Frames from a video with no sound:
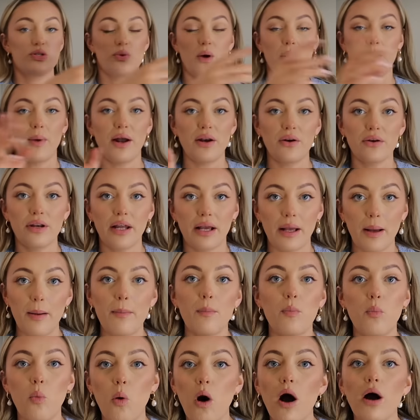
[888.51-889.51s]
So I went on like a
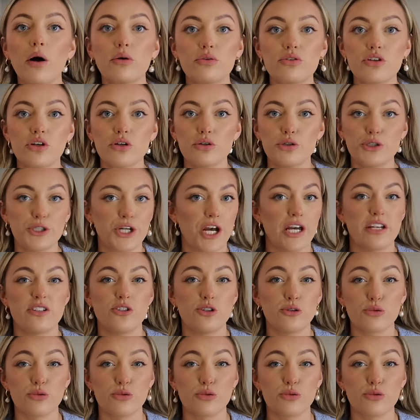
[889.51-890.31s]
wild goose chase.